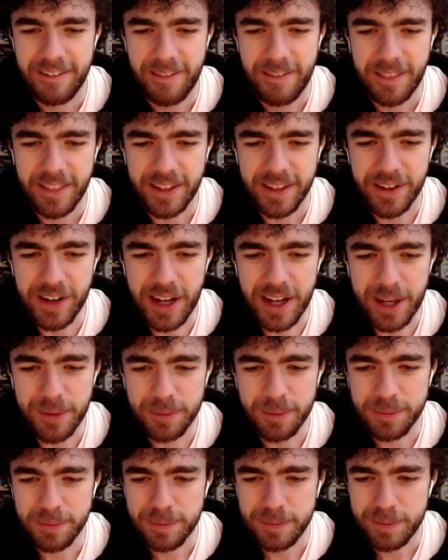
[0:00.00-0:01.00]
Alright.
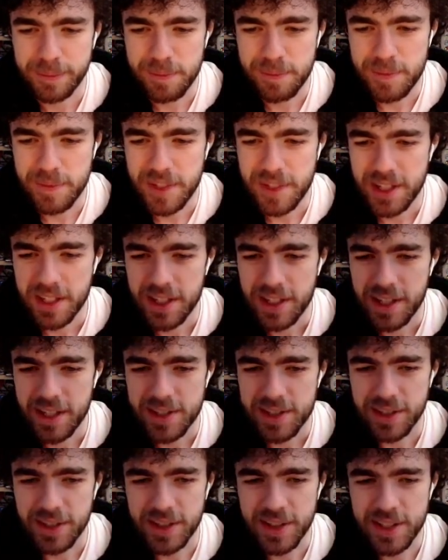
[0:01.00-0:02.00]

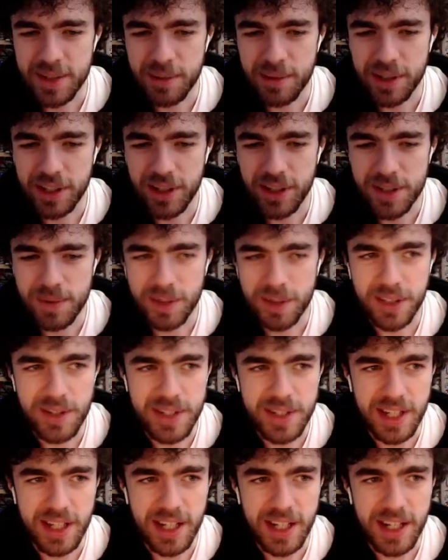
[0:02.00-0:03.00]
So first thing we're going to use
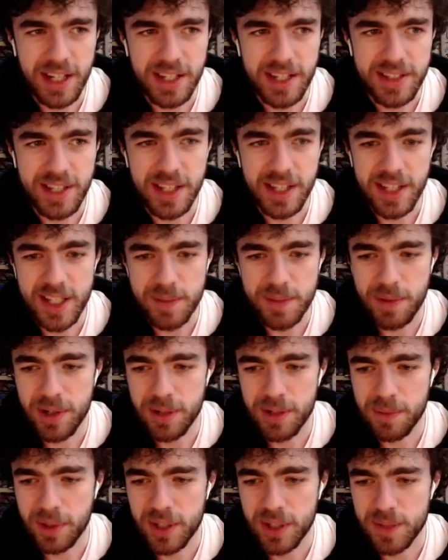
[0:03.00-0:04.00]
our TENYI
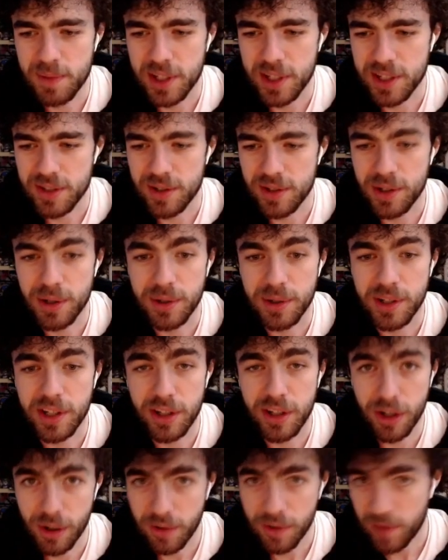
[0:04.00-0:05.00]
Spirit because we control
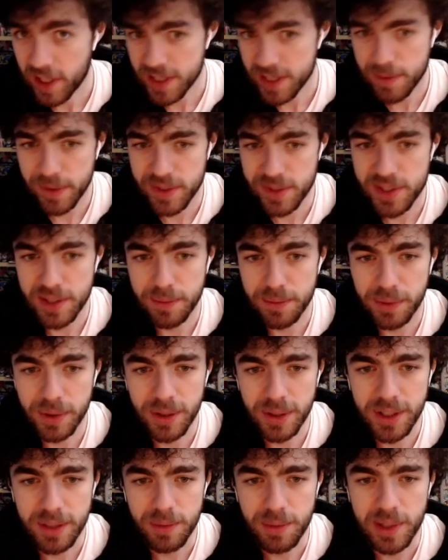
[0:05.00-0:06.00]
no effect monsters on
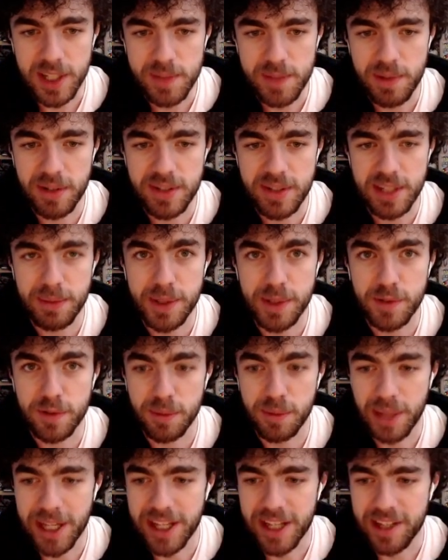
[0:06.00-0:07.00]
board. We can special summon it
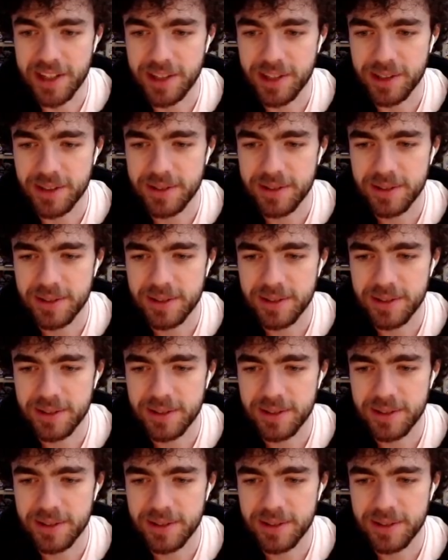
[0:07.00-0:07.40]
from hand.